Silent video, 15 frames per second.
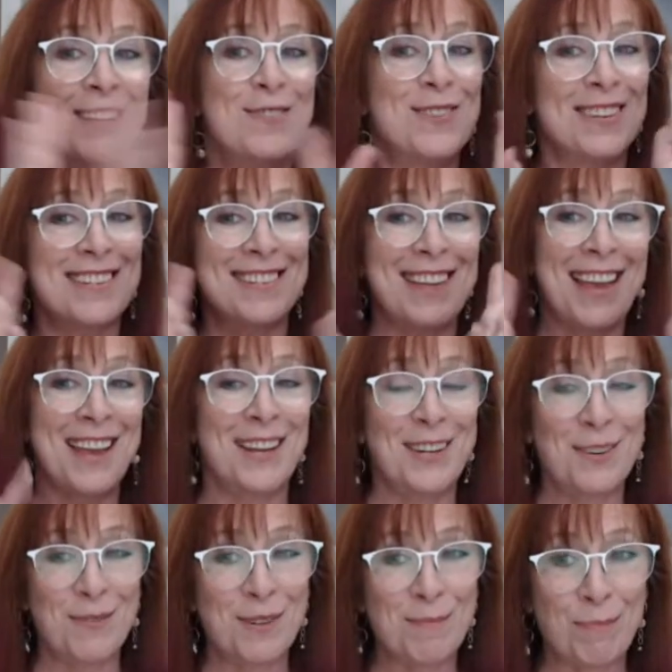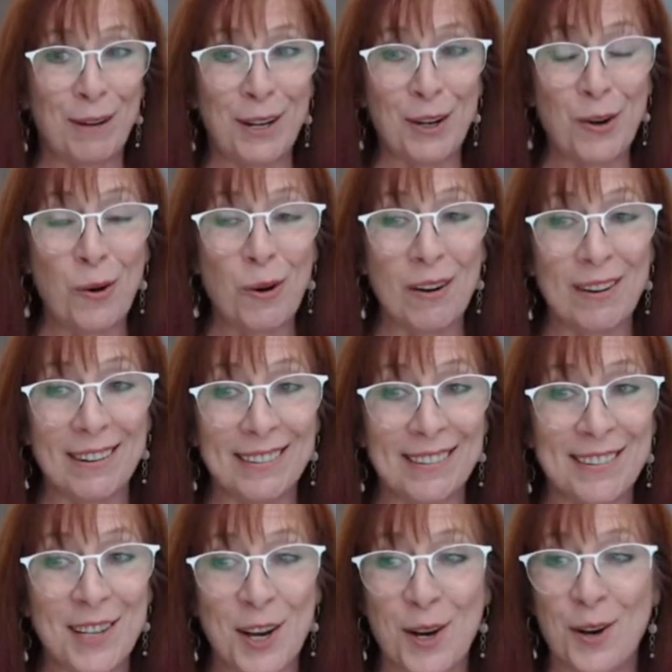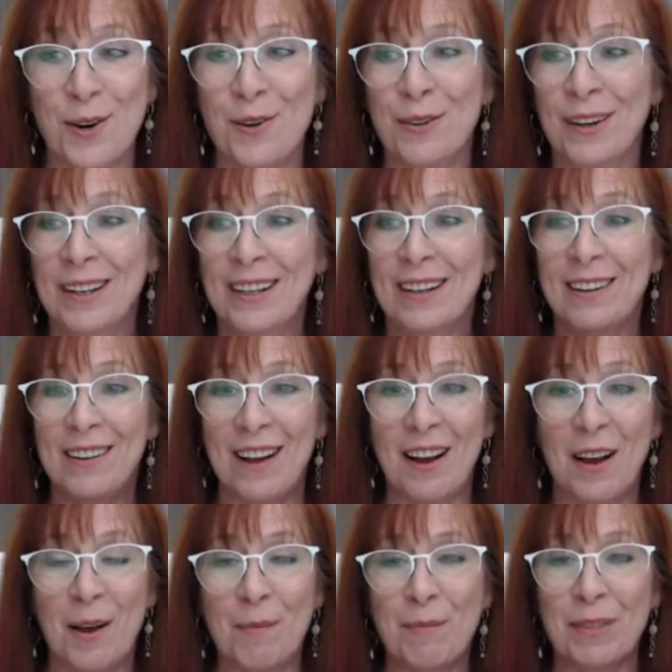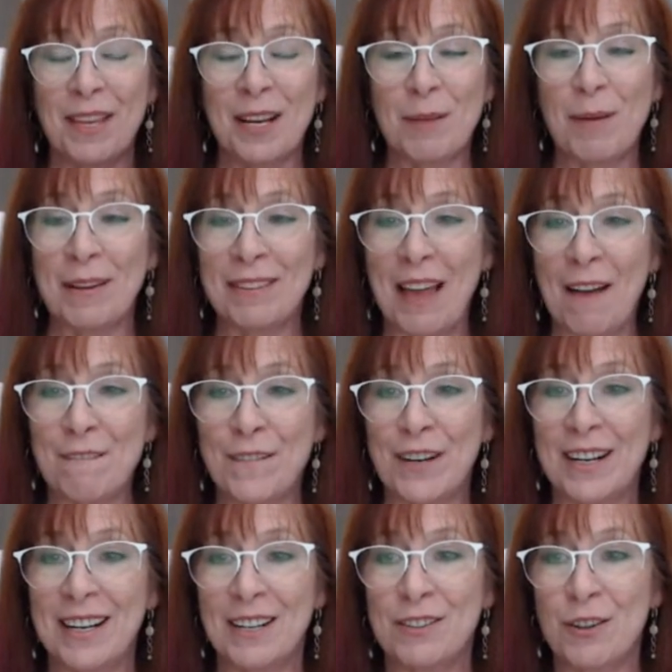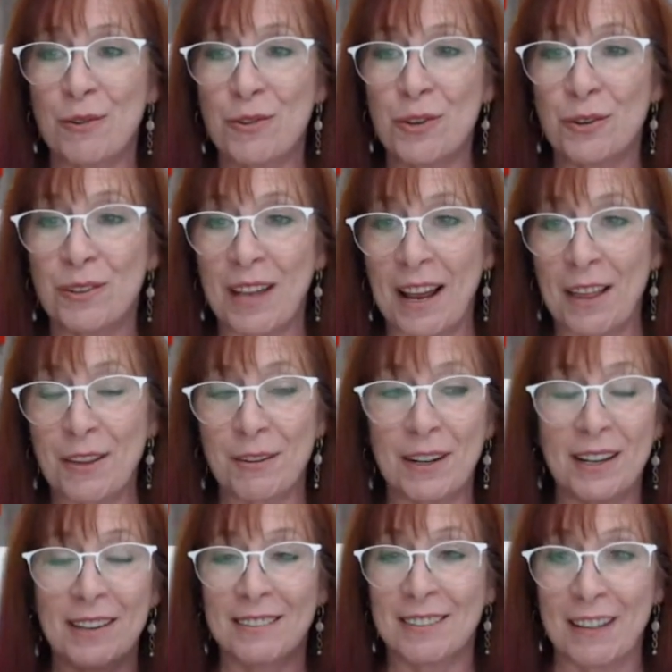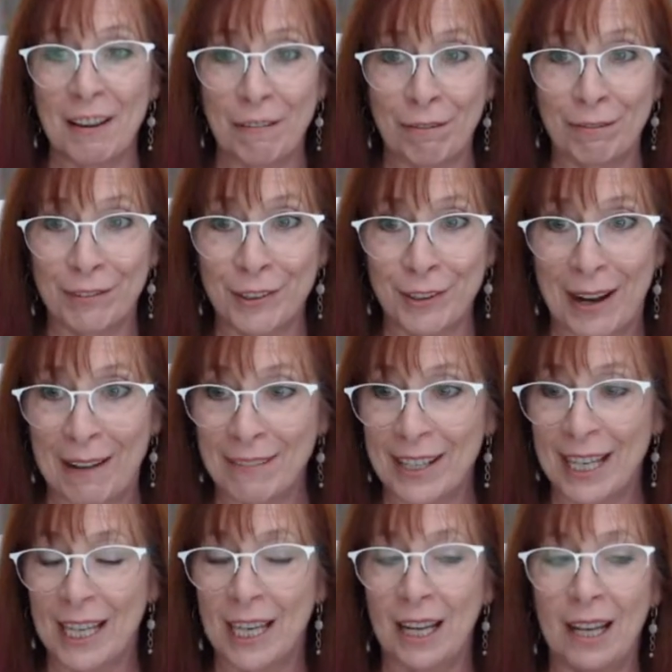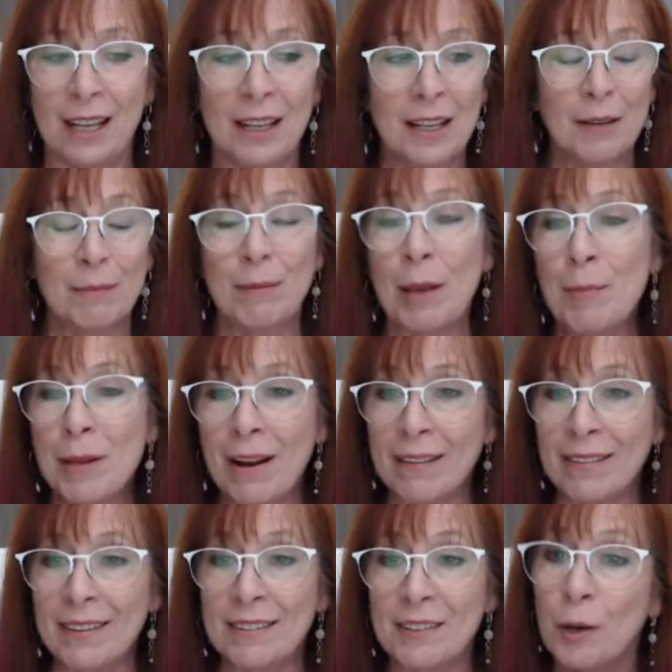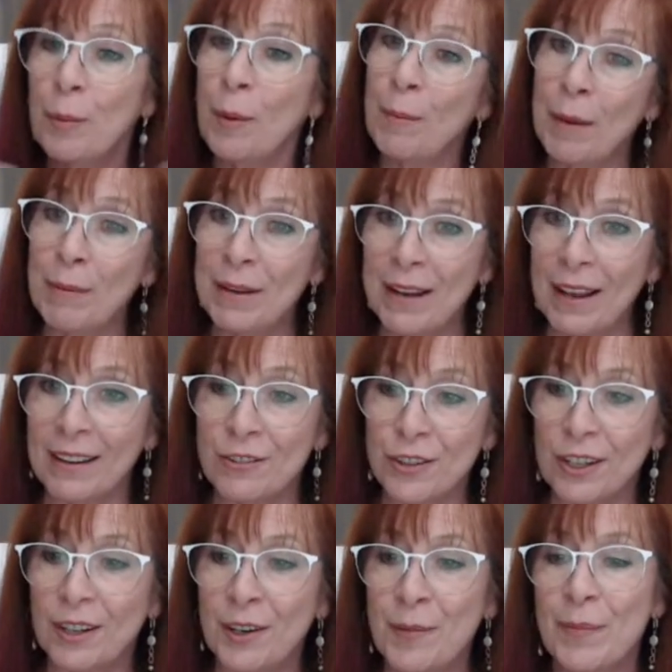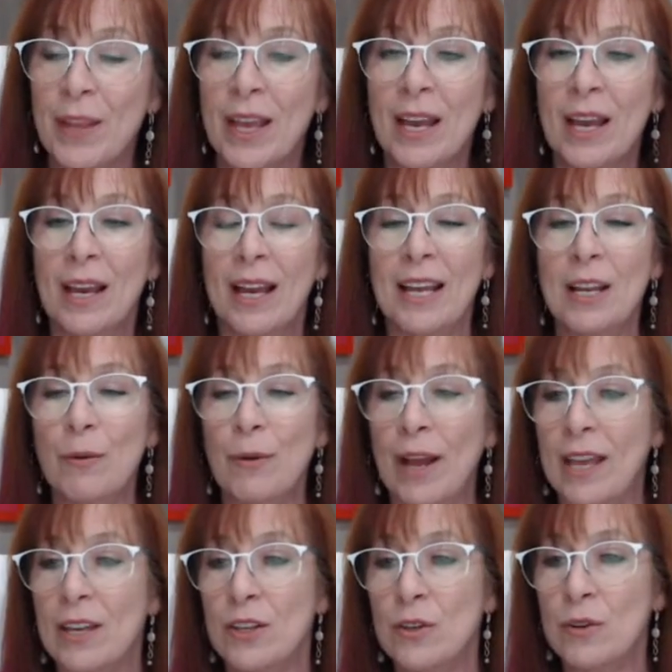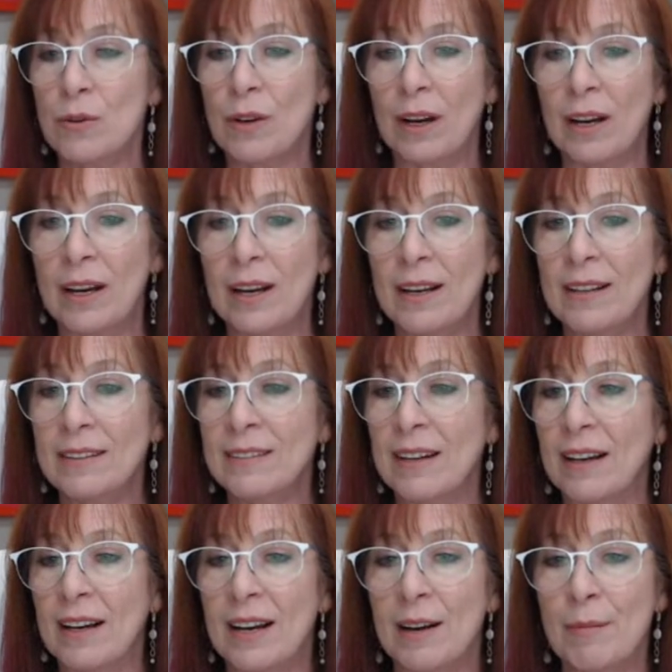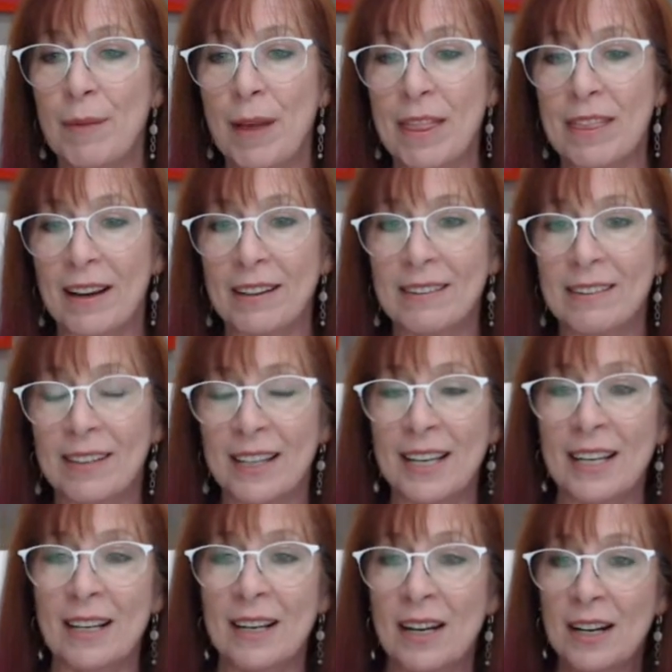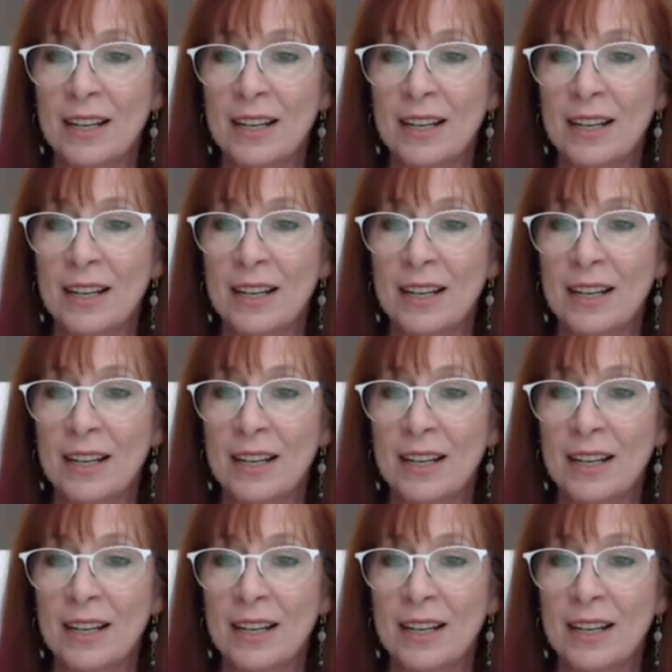Just saying, it was pretty cool. So think about that for any social gatherings, if you're having any. Maybe not this year, but maybe next year. Anyway, you guys, that's it.